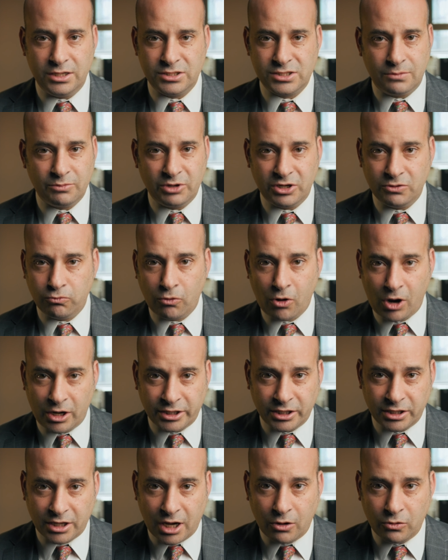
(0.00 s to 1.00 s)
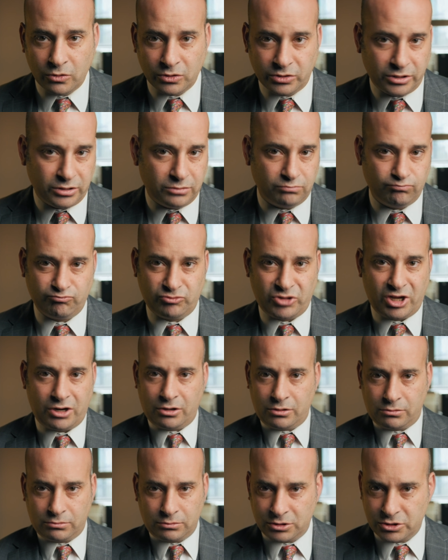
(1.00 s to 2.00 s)
somebody walking out and
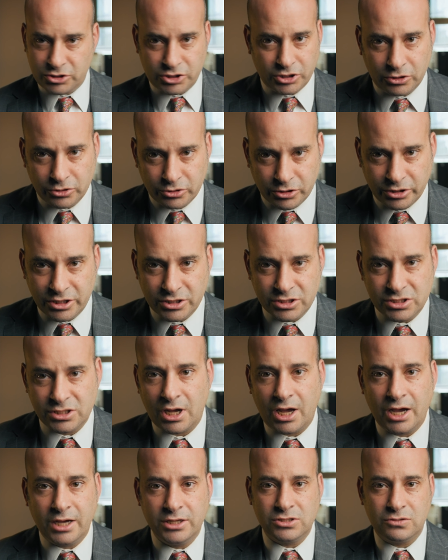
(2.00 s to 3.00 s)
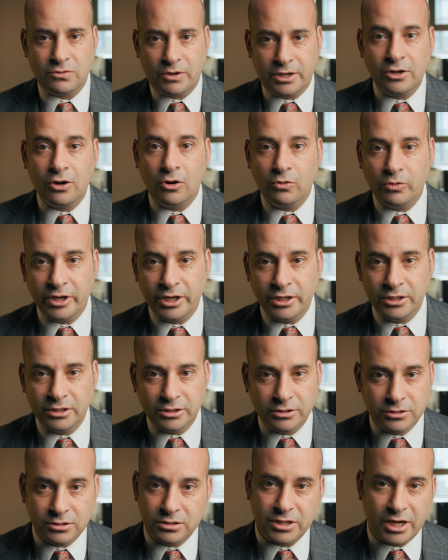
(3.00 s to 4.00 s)
there are children inside. So I go in
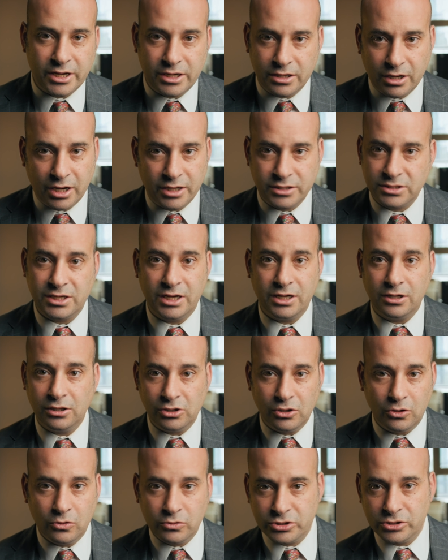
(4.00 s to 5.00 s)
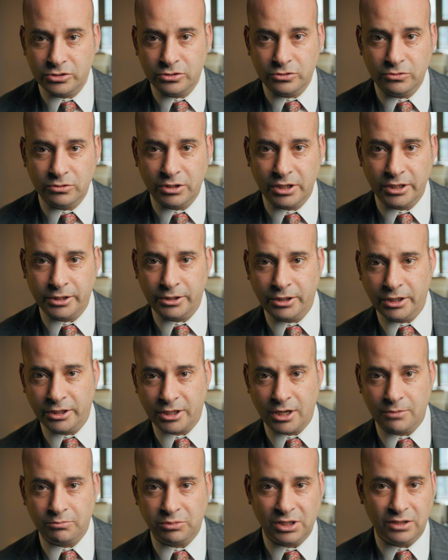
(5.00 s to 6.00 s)
and I say hello to a
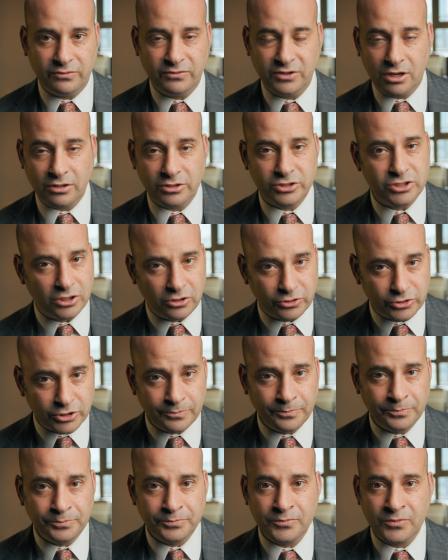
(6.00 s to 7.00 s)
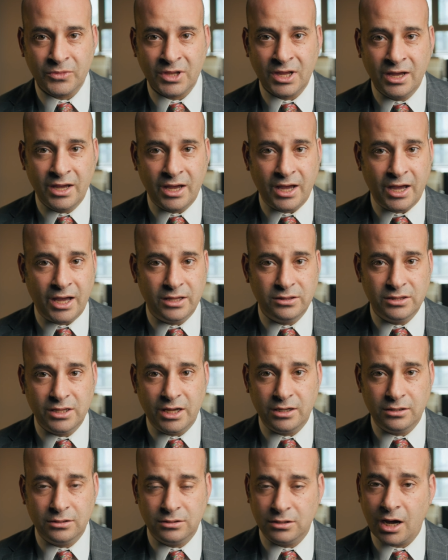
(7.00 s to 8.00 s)
couple of young children. And
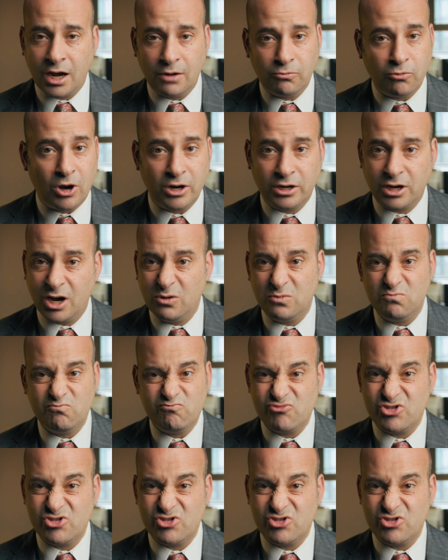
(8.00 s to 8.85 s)
then I walk out,